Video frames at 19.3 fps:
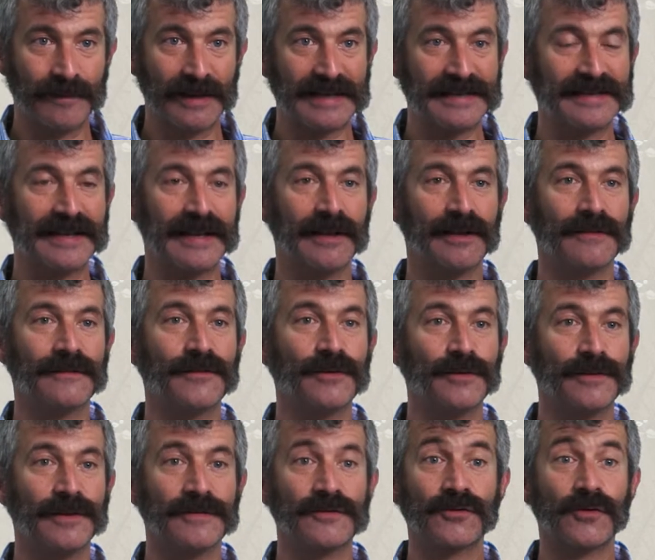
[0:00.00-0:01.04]
myself
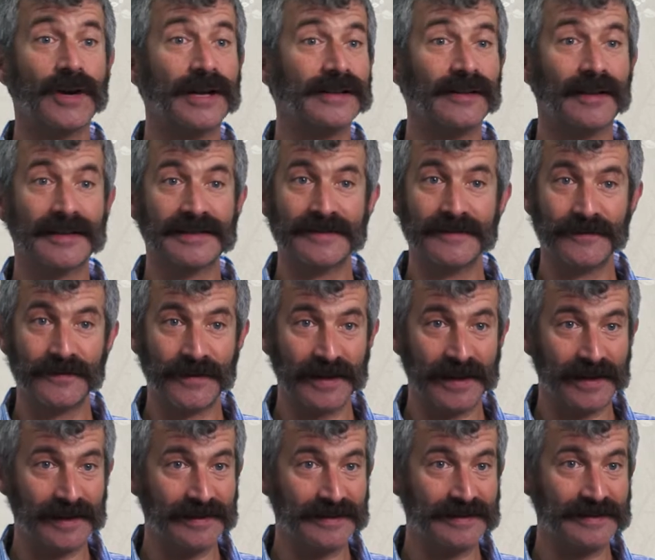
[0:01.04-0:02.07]
who have tried lots of
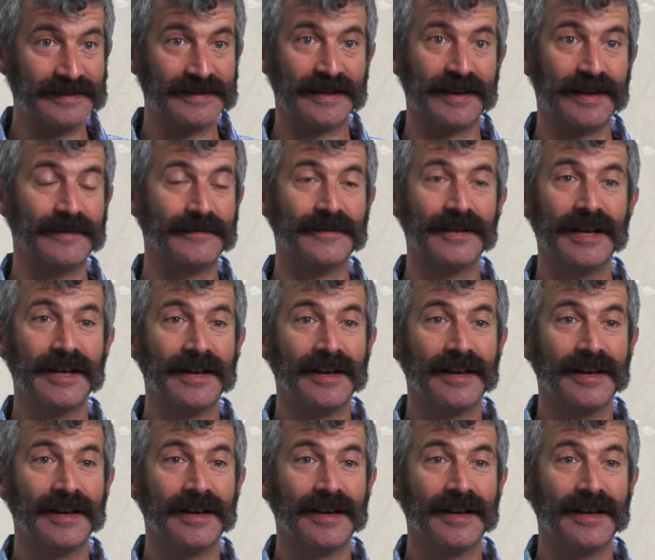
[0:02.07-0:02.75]
things, and I've,